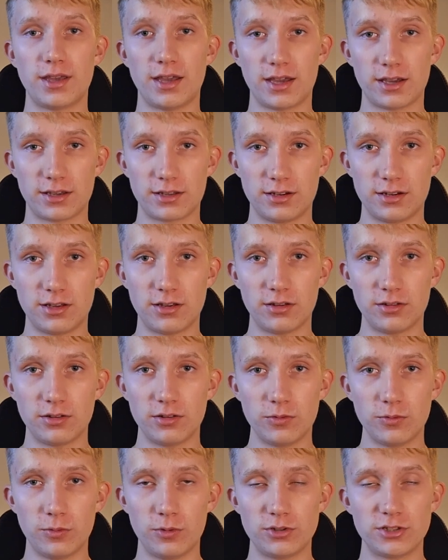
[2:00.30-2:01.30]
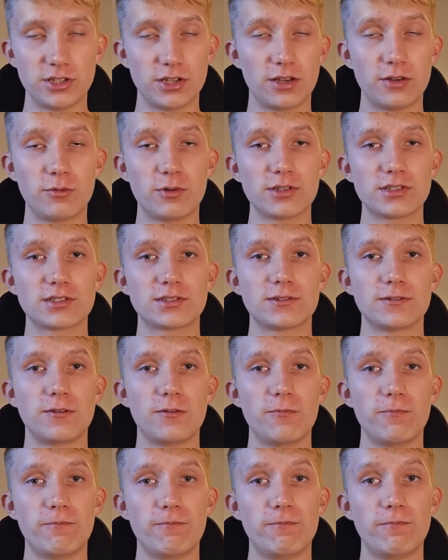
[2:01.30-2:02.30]
acne, which I was
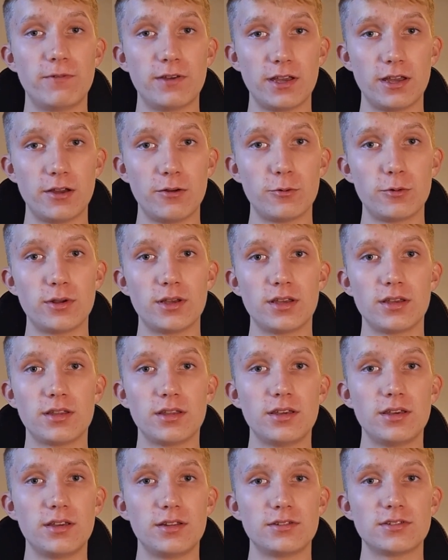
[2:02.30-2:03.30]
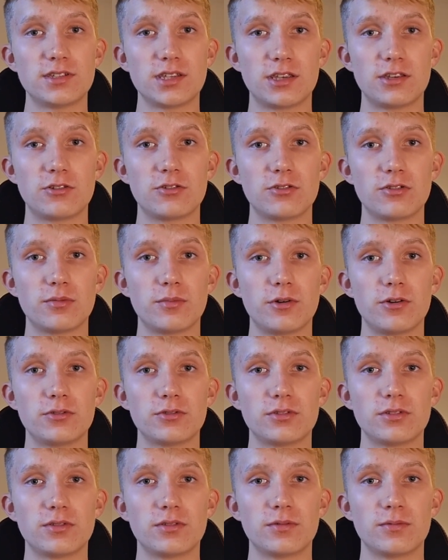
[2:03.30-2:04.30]
very insecure about.
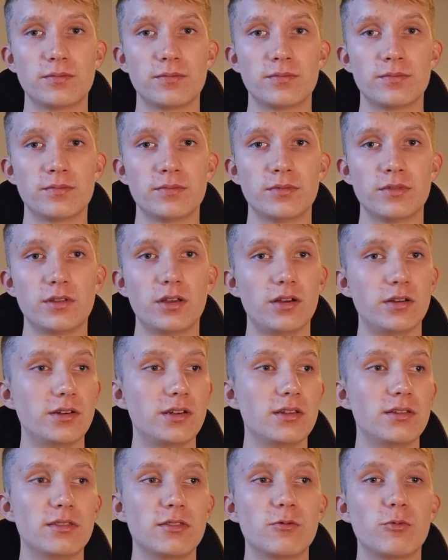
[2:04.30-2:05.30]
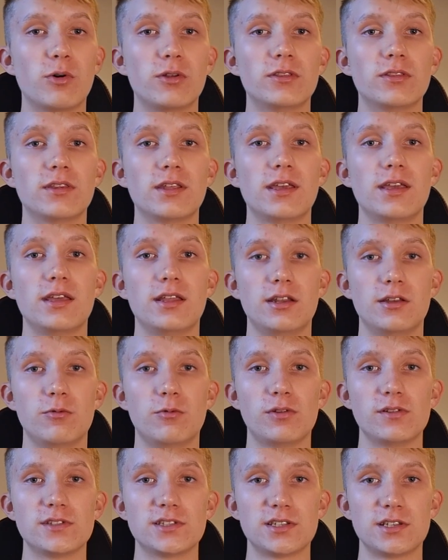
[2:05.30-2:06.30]
I didn't want
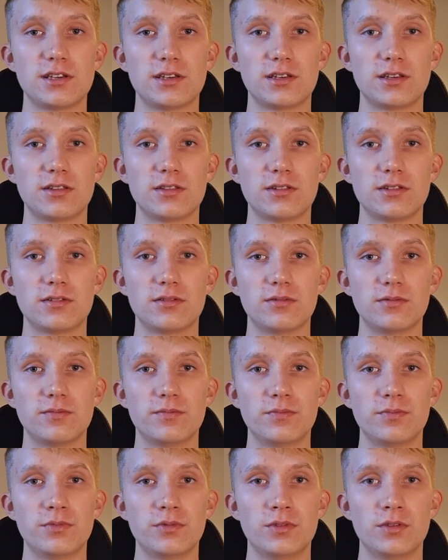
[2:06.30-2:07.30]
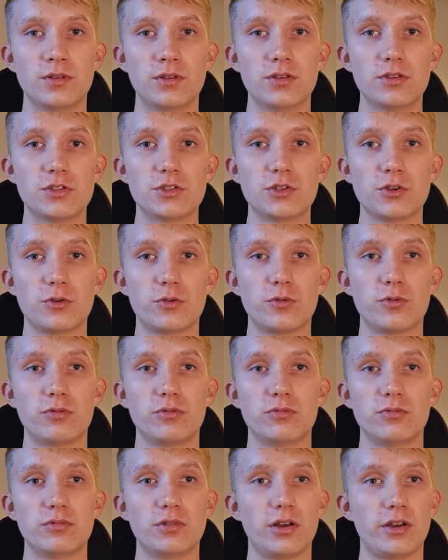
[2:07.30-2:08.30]
anyone seeing it. So
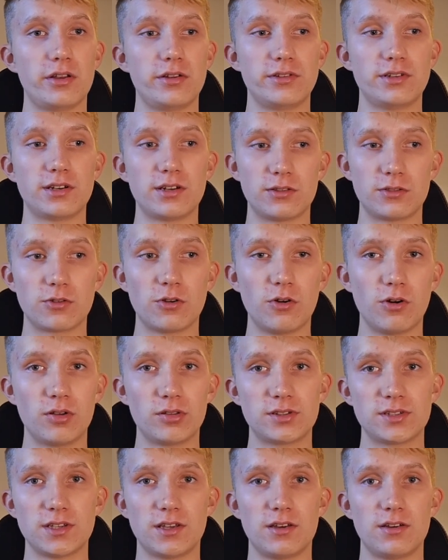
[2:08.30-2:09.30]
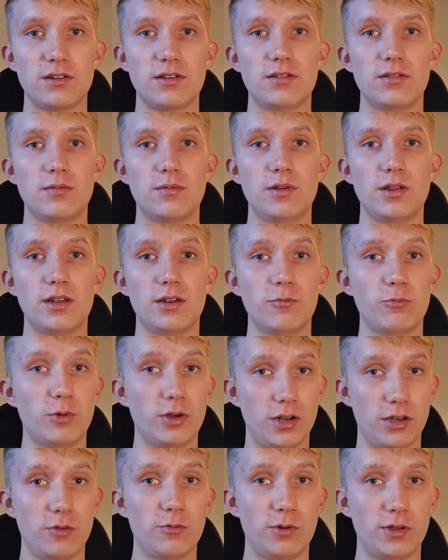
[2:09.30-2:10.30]
I didn't go outside, and
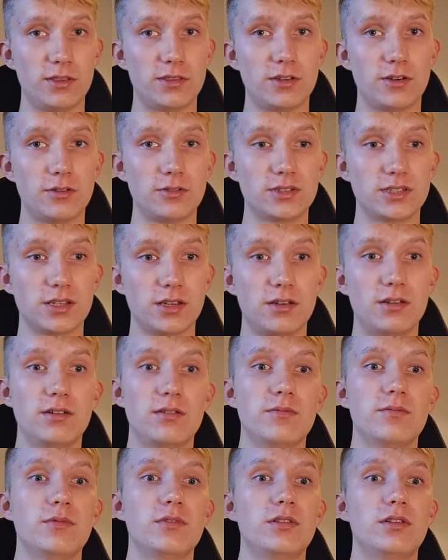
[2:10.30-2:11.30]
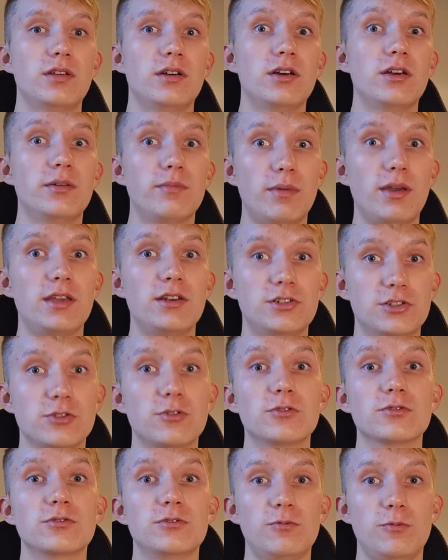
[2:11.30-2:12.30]
when I went outside, I made
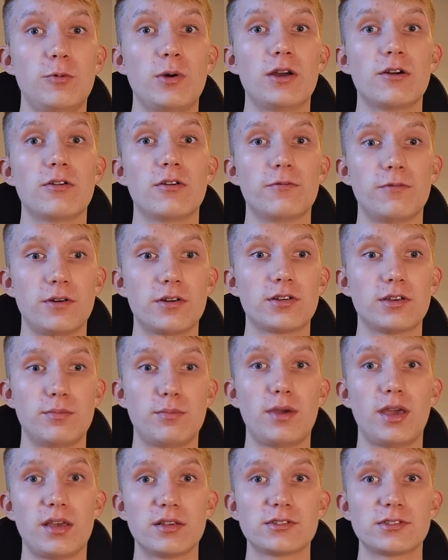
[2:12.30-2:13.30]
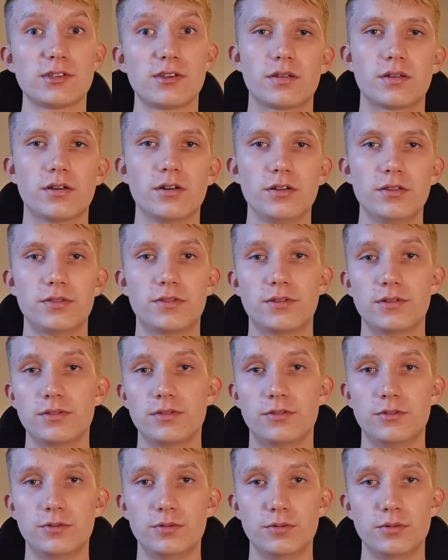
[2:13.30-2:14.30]
sure to wear a fucking mask. Cut
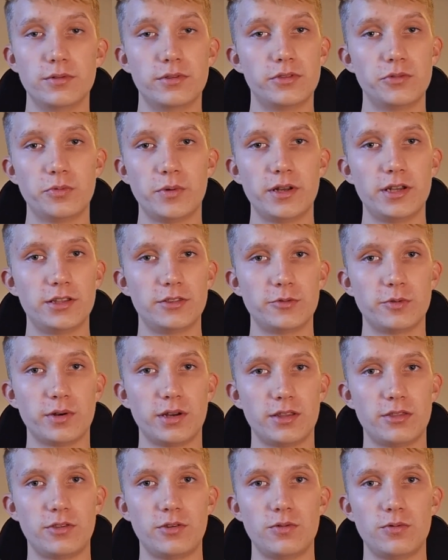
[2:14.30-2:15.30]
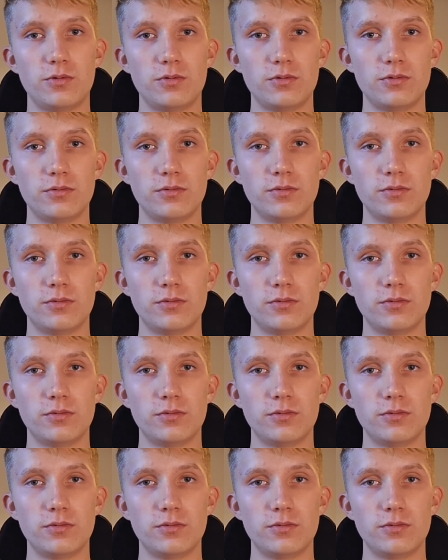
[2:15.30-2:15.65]
to 2022,